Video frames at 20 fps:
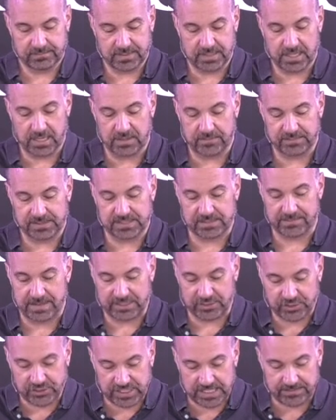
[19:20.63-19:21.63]
comes to
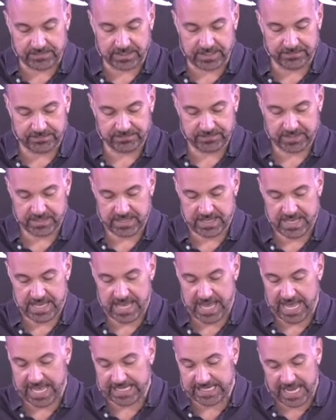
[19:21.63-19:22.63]
Bathsheba
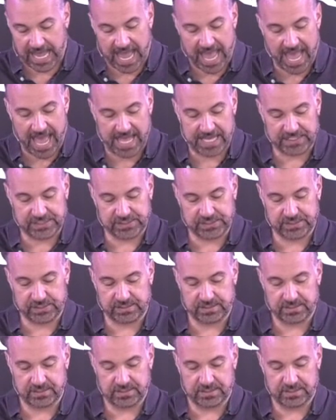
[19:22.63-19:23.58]
and asks